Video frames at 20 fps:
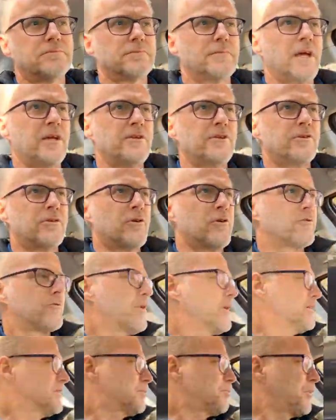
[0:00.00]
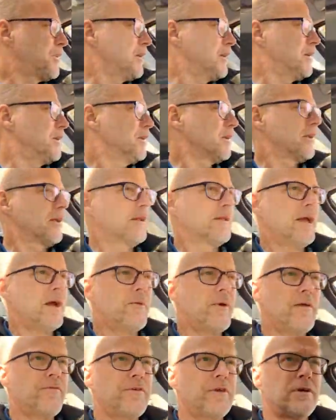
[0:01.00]
at your own rate of speed, and that
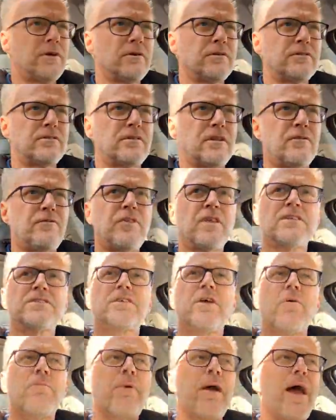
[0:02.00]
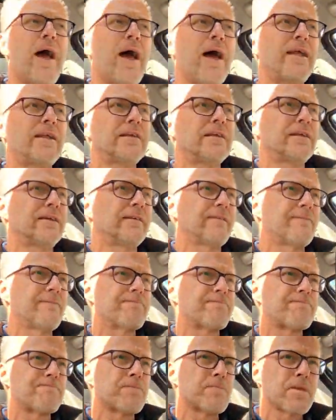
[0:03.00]
way if things go bad
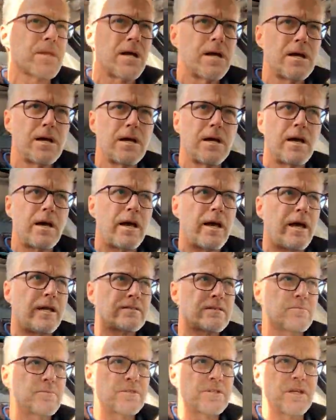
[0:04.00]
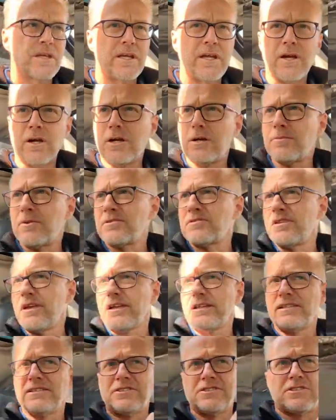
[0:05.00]
and someone's going to get hurt, most
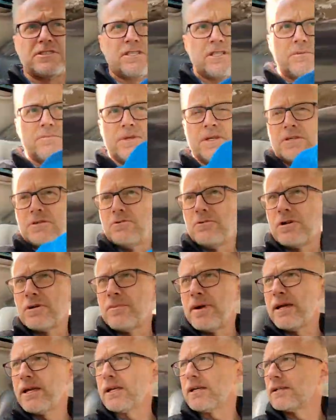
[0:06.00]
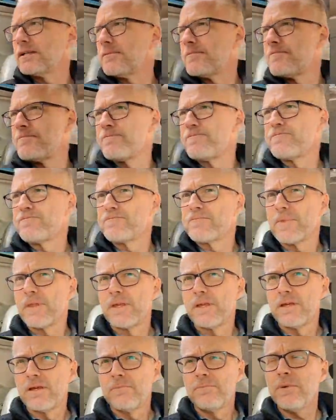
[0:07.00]
likely it's just going to be you on a bike.
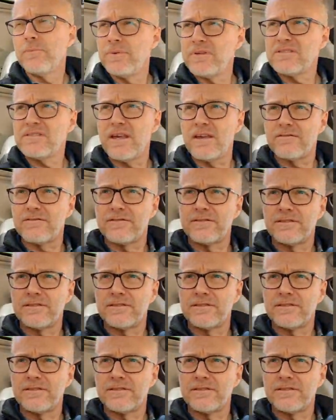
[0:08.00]
But be safe.